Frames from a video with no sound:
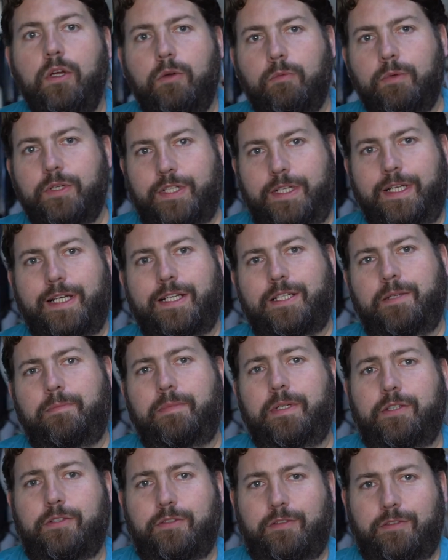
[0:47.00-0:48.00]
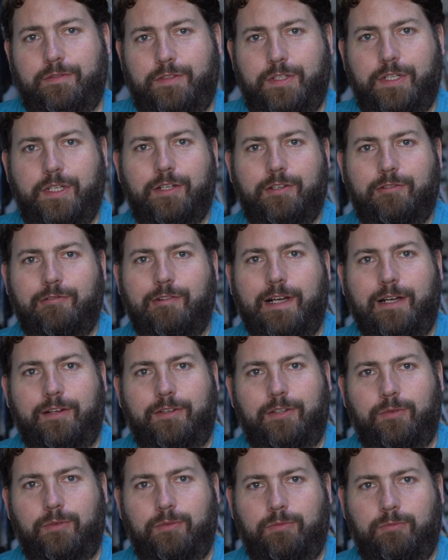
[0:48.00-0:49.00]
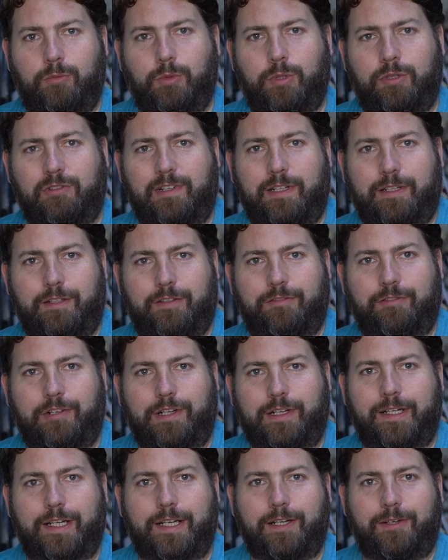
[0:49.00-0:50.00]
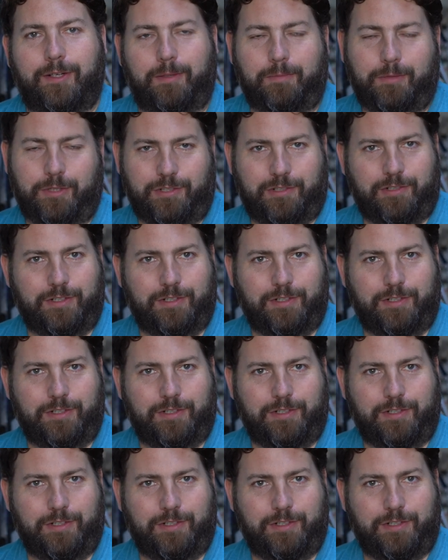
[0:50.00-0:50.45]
which can actually be sort of turned around and worn around the front. Now, I'm not